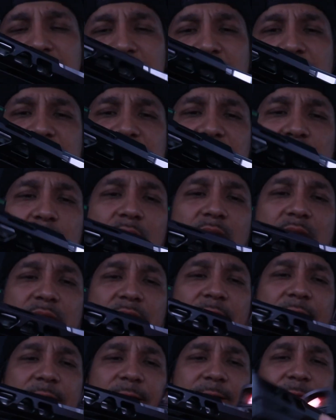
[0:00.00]
I don't see why
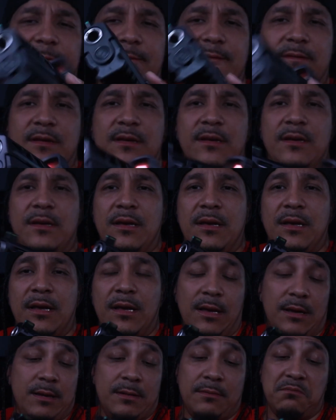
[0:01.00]
not.
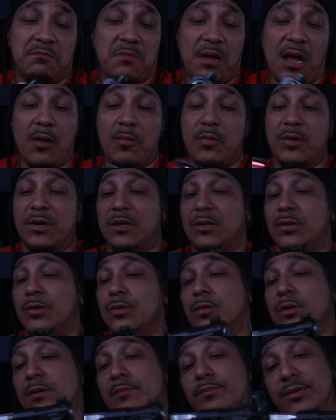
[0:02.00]
I wouldn't do
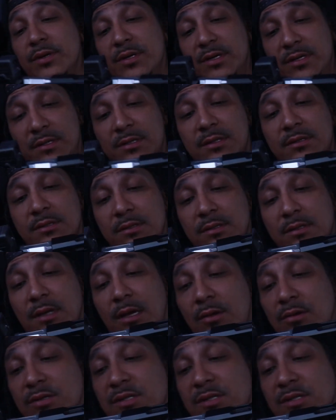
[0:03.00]
it, but I know